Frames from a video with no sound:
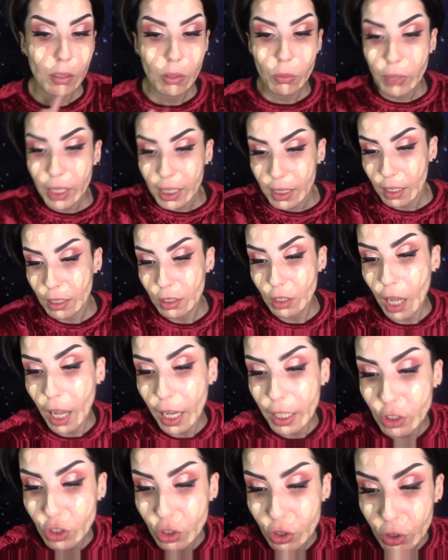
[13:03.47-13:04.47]
Oh wait,
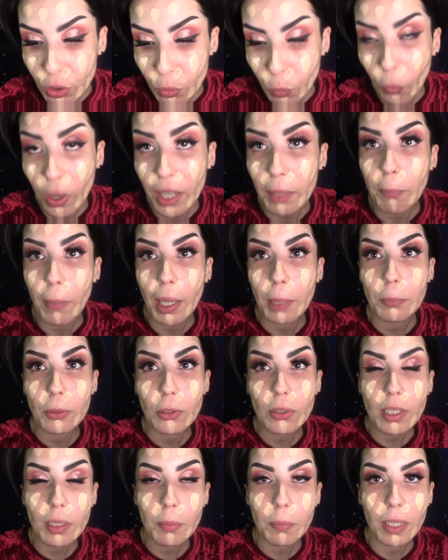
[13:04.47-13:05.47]
I should wet my
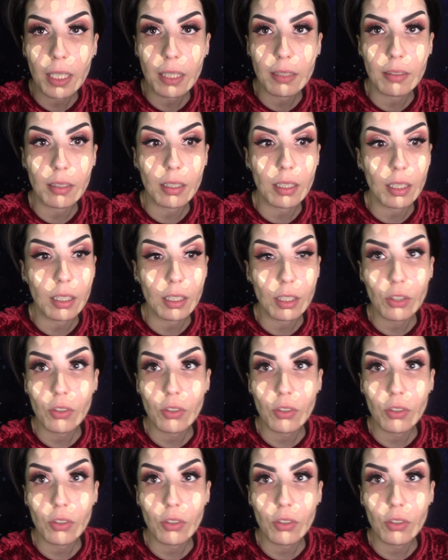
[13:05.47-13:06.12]
beauty blender.